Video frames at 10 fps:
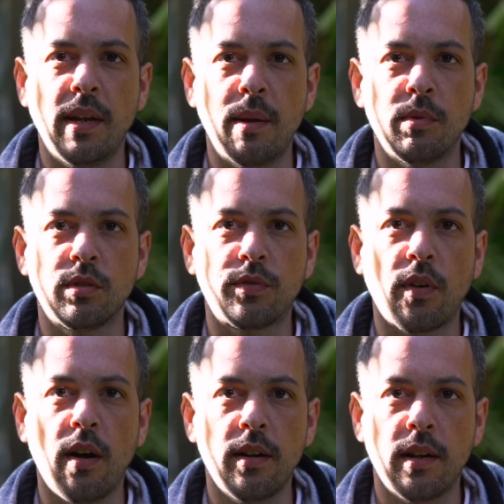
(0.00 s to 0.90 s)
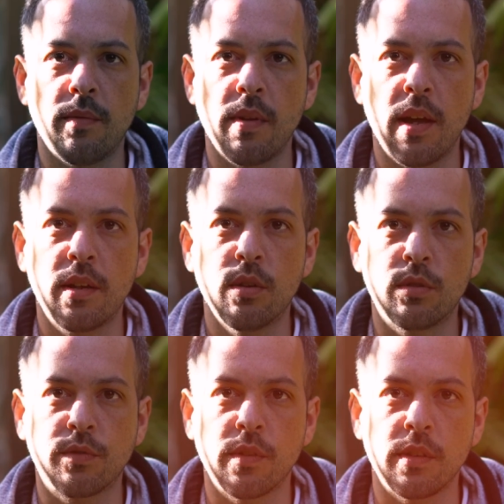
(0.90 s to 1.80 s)
name is fRod, and I'm the head
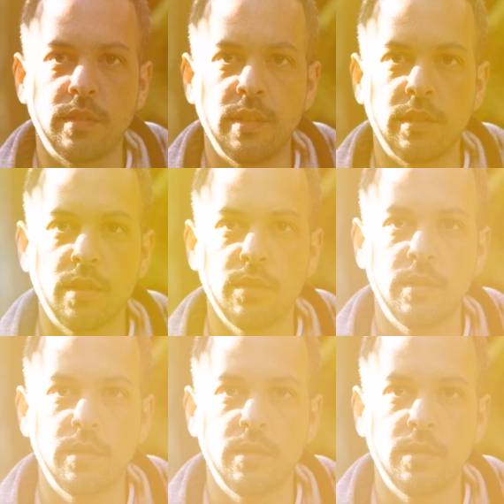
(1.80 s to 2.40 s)
coach for the CSGO